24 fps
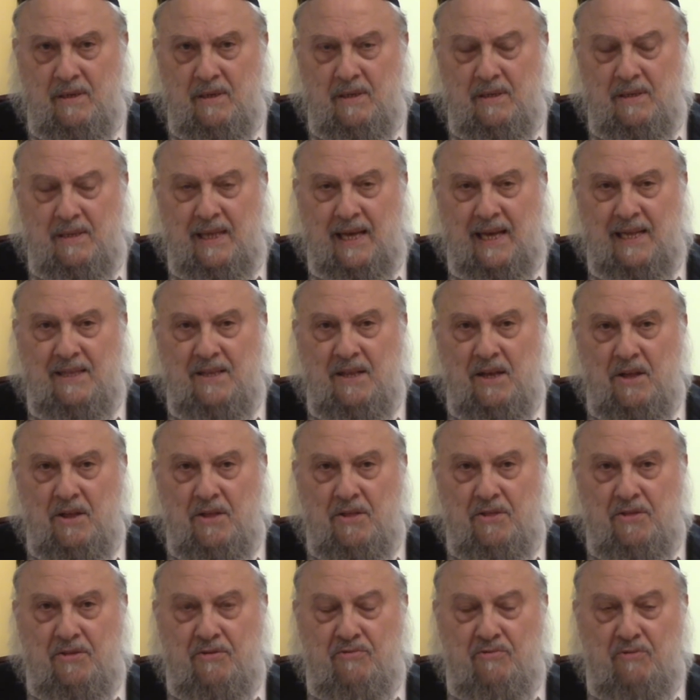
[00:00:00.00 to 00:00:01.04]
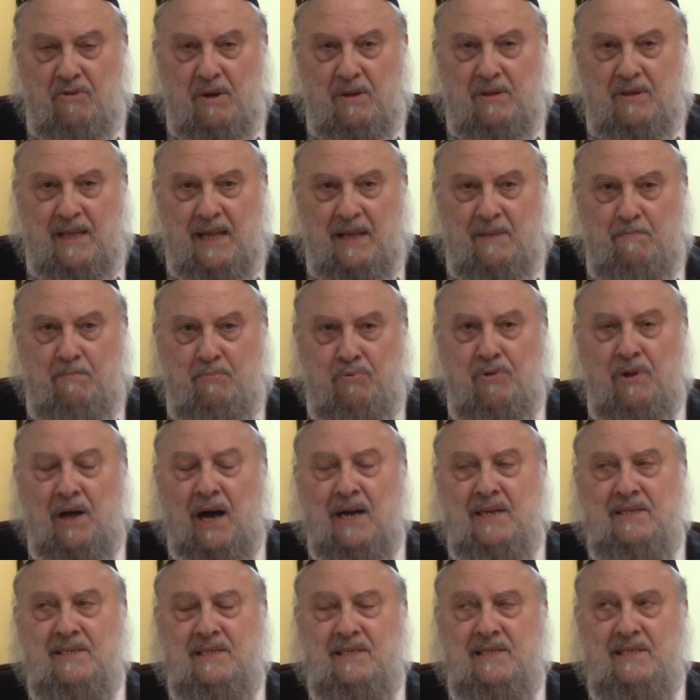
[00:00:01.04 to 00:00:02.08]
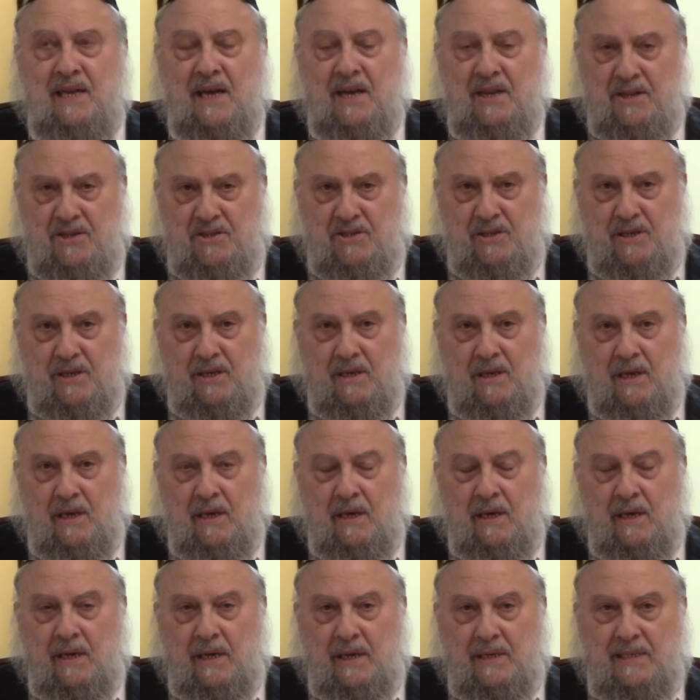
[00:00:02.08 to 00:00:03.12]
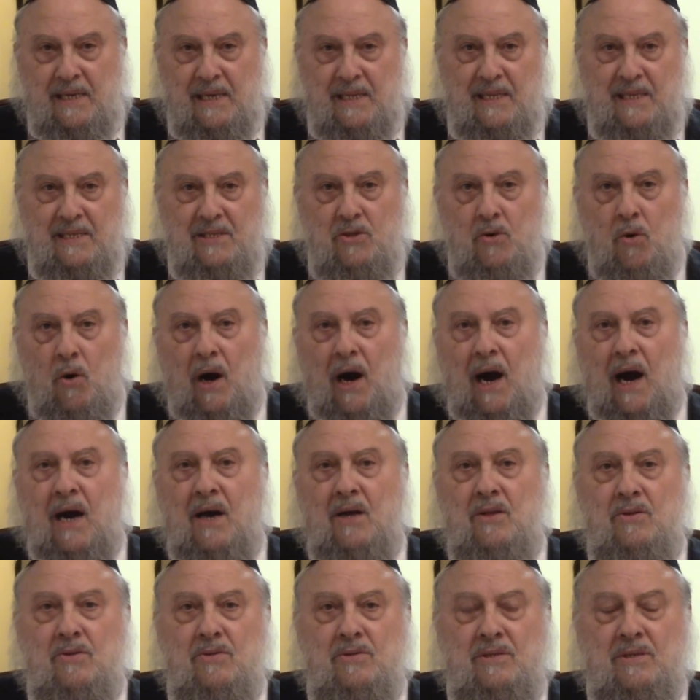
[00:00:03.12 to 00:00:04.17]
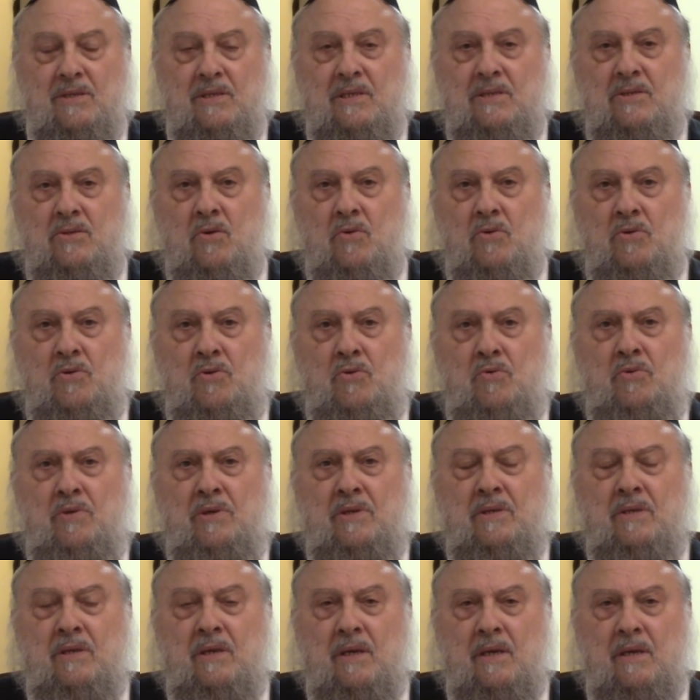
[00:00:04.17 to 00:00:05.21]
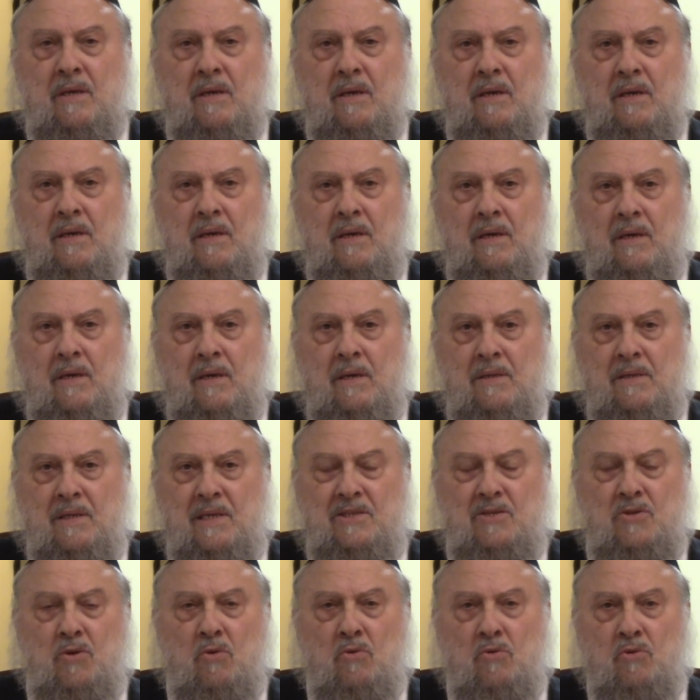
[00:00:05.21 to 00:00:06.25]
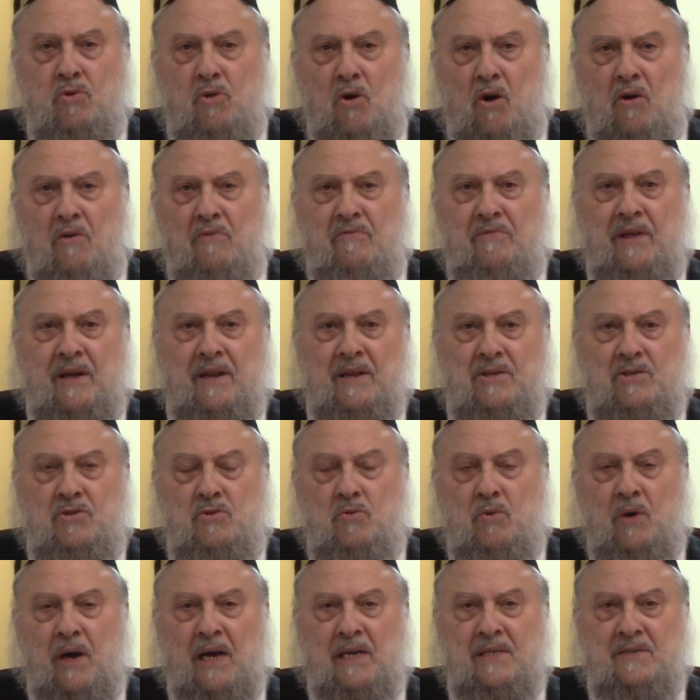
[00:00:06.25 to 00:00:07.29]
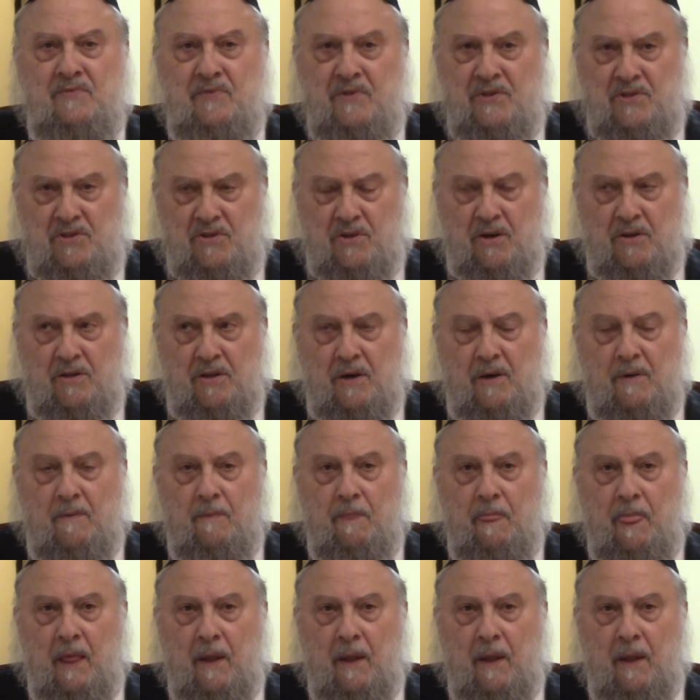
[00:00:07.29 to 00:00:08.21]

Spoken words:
that blocks this energy, is that there's no Achdus, there's no unity, there's no love that a Jew has for each other.